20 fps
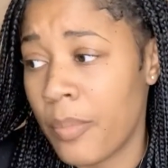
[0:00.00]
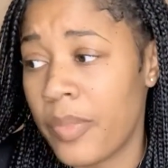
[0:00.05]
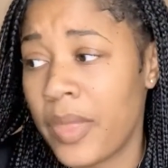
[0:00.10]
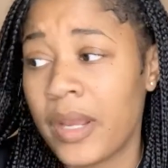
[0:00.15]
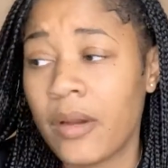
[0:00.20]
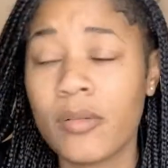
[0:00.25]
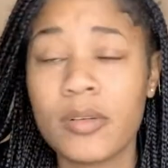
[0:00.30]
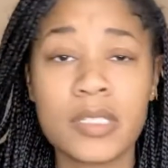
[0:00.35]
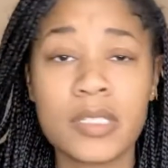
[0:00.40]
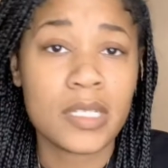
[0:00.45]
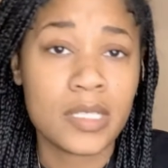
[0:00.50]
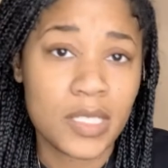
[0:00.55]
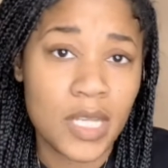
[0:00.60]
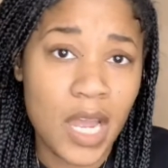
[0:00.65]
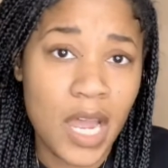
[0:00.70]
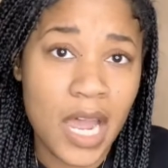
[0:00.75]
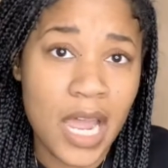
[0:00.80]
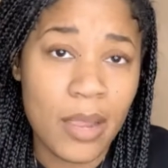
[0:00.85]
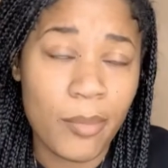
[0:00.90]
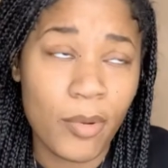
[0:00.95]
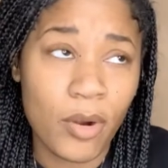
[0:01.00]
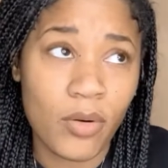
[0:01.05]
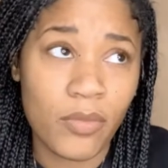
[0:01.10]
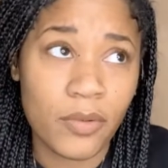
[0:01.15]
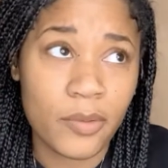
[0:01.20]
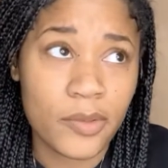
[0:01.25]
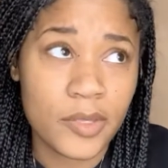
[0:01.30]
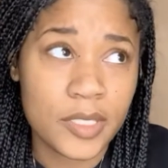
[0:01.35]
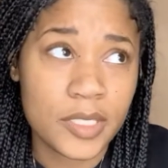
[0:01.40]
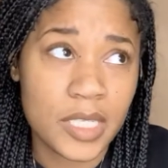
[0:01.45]
There a time
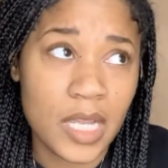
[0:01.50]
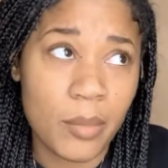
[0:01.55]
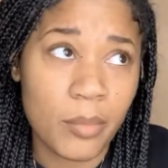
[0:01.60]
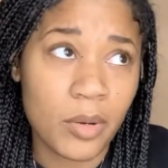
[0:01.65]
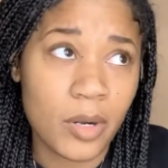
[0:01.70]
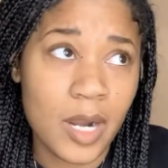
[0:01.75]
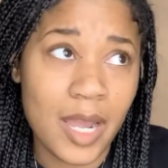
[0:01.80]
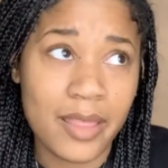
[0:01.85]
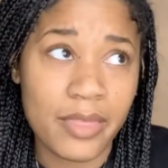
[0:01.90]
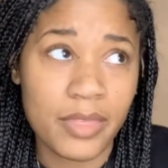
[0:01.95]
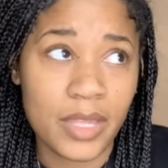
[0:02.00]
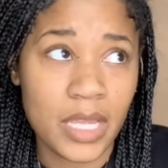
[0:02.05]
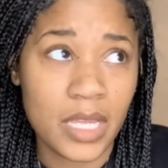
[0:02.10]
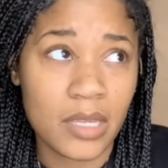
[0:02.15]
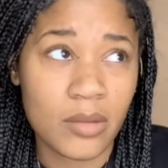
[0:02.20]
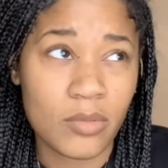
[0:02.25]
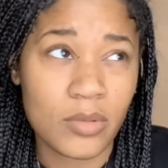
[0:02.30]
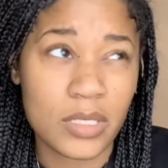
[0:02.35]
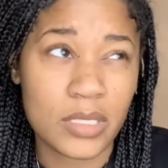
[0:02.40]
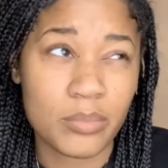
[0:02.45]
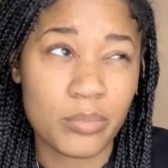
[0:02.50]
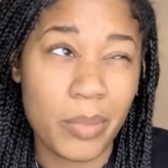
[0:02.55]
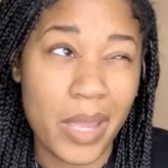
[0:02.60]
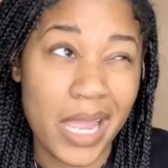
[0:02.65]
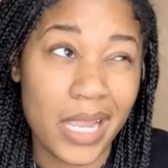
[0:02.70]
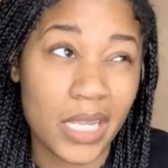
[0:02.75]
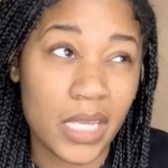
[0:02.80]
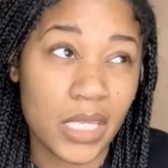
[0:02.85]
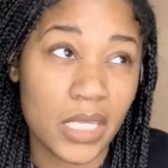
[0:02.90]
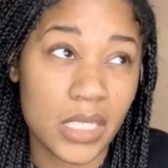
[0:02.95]
over the summer, I think it was
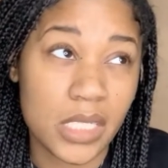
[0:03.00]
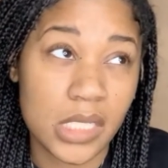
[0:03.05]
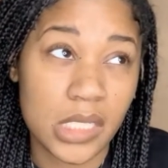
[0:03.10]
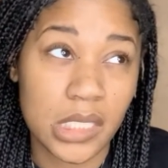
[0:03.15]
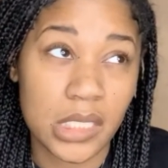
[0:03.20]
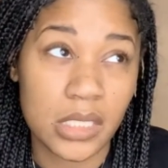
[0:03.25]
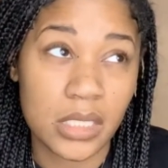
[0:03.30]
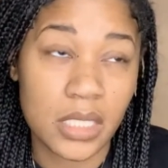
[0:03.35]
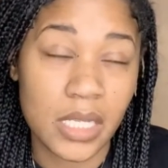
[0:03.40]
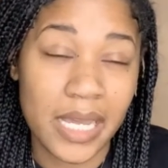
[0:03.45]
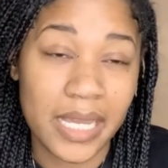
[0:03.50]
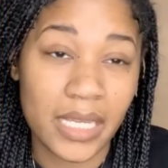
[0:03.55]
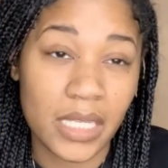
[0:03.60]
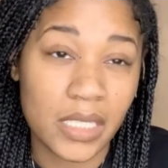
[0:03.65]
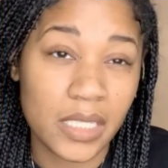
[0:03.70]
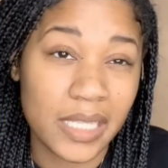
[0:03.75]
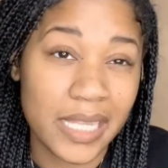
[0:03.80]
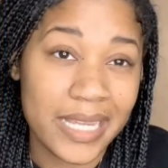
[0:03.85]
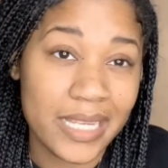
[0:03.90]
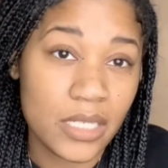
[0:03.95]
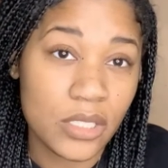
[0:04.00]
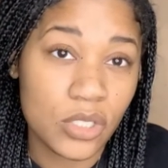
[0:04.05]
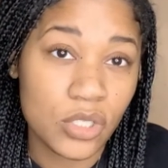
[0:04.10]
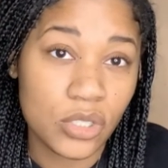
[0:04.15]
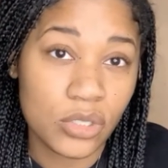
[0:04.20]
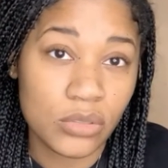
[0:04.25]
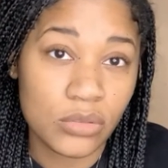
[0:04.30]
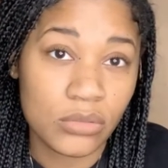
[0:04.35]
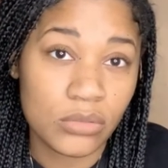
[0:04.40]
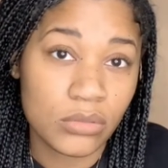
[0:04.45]
back in like late
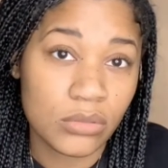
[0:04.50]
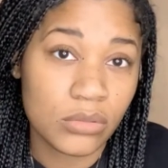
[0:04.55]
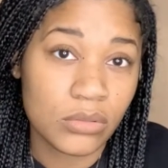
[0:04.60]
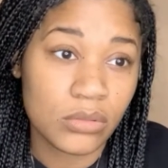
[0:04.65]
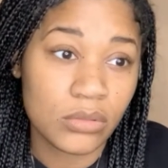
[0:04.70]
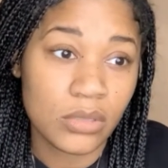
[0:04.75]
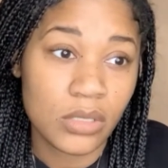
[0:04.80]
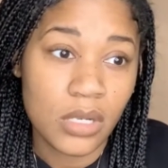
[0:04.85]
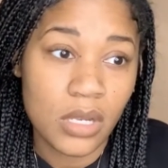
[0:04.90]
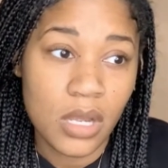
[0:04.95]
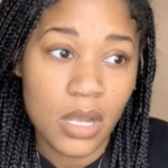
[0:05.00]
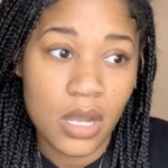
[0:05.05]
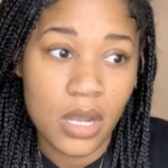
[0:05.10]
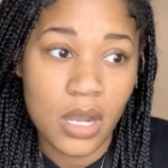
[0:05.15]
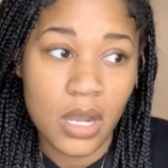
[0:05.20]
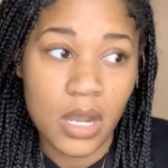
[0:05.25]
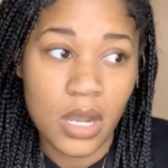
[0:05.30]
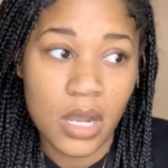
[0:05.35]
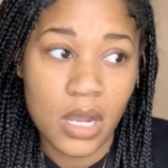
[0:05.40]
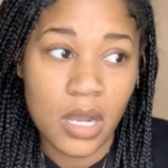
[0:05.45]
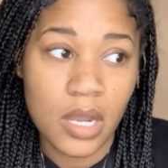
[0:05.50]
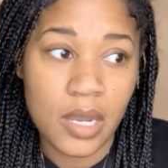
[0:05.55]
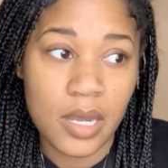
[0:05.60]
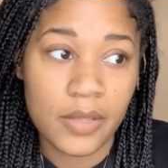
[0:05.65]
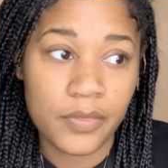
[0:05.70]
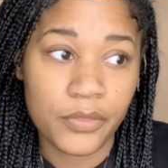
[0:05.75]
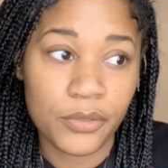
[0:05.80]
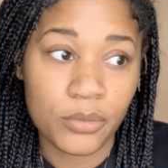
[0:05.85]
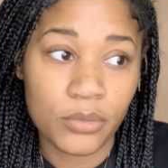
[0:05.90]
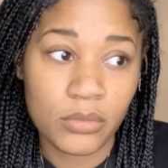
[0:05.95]
June
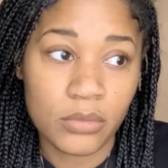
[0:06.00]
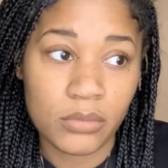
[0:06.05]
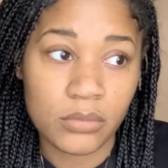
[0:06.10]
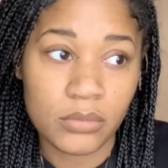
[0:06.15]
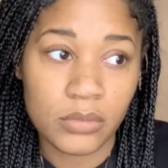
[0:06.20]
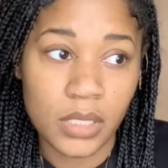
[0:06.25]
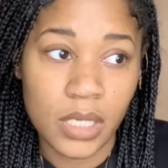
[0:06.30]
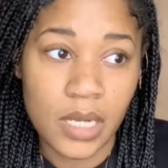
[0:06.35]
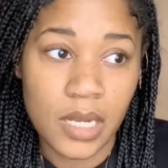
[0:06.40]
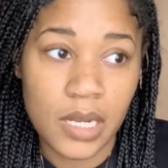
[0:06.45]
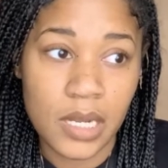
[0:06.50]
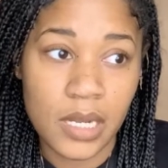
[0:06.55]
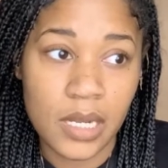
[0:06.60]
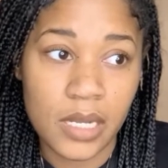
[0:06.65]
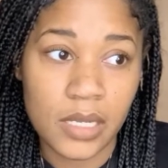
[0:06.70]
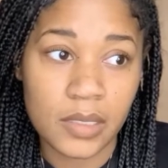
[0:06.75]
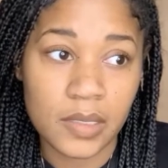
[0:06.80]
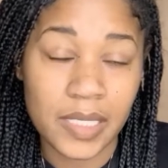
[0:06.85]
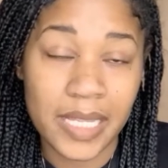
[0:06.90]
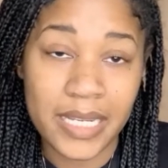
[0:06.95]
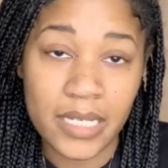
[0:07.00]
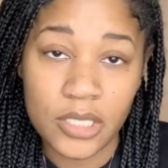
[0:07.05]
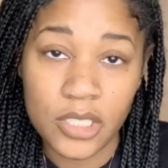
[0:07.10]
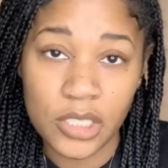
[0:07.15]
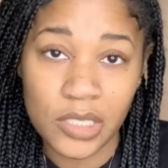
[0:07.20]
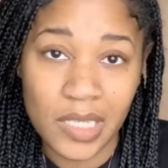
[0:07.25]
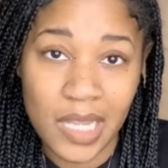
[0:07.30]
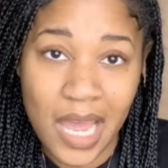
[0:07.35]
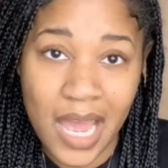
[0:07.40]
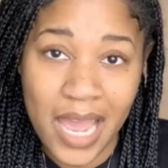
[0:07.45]
through late
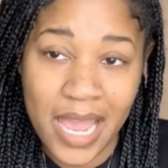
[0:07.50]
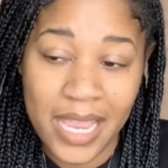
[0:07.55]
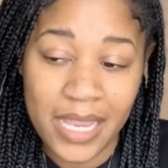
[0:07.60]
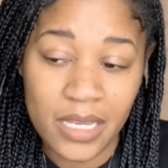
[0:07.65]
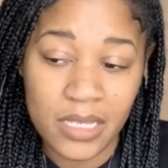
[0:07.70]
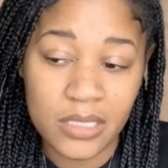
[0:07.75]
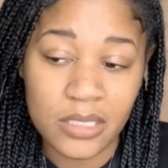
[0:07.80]
July.